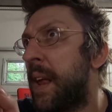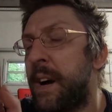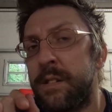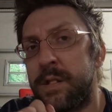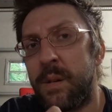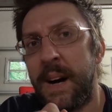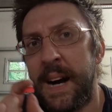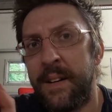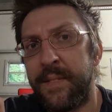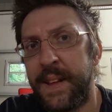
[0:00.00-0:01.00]
but I also
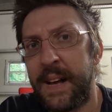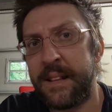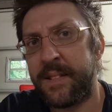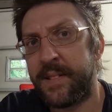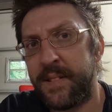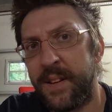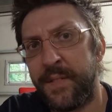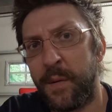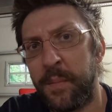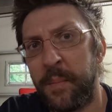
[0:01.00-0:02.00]
have that,
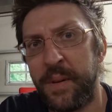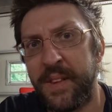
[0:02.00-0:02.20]
if you remember